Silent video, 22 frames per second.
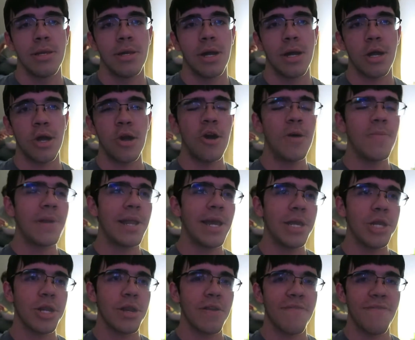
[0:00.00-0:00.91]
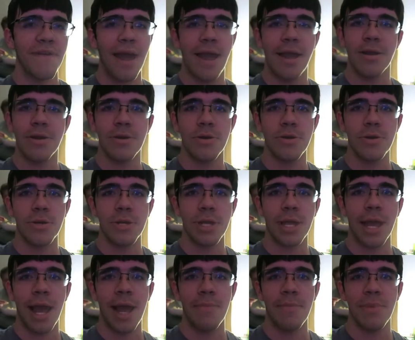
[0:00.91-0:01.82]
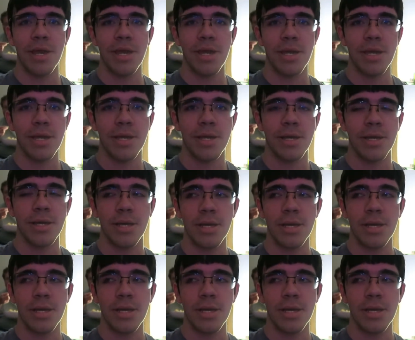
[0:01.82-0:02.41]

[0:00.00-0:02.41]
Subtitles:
a culmination of factors got me